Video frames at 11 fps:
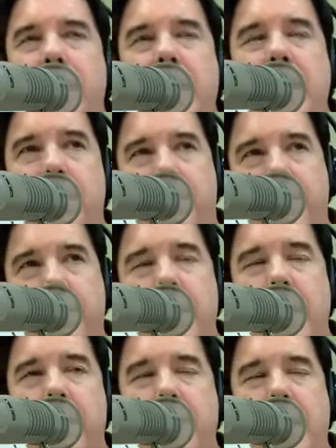the other one?
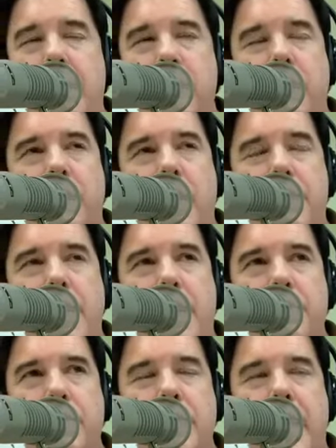The
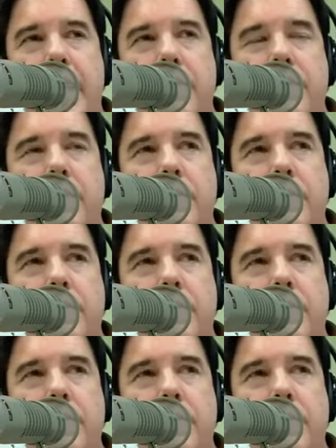mom's side.